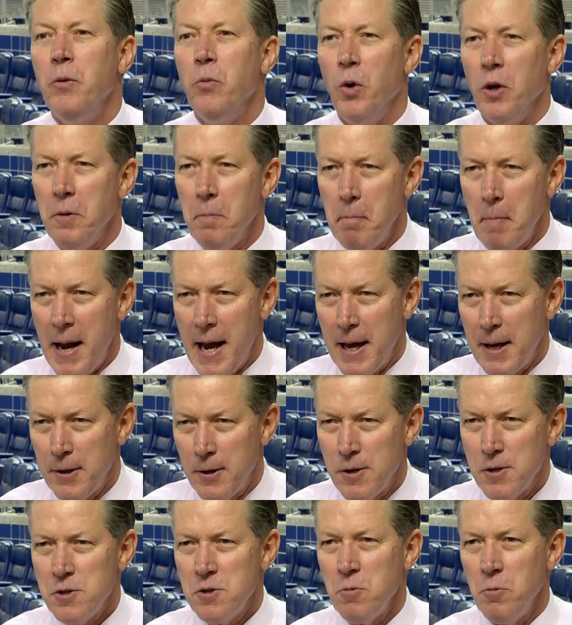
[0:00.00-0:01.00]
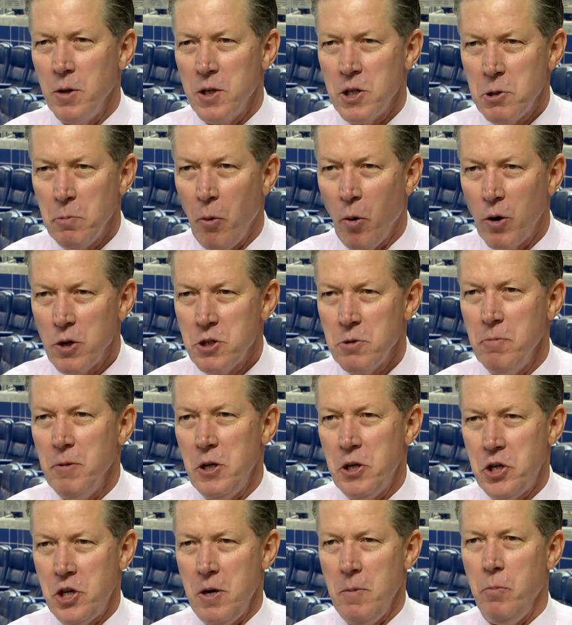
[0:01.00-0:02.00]
with manners, with
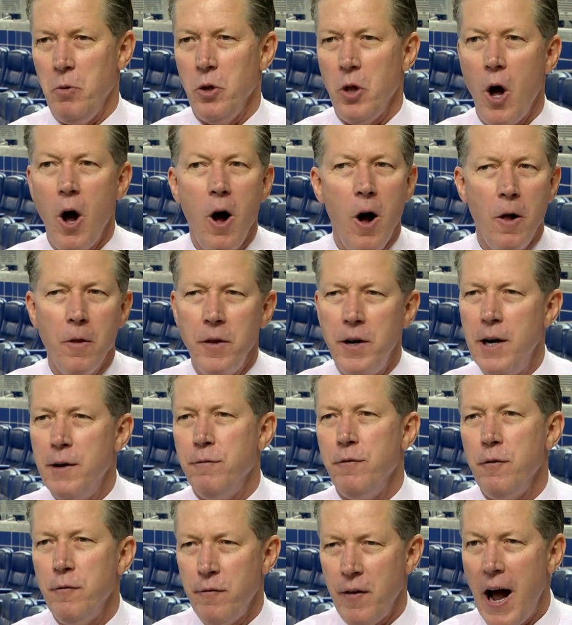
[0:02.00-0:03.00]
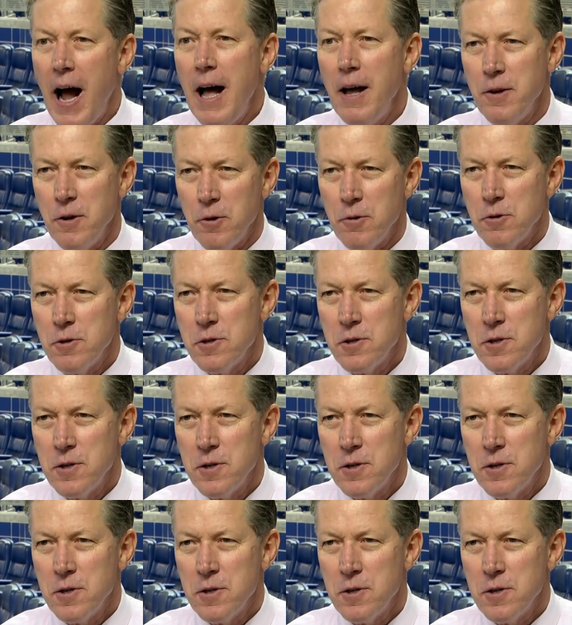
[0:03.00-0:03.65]
sportsmanship, with all the different values,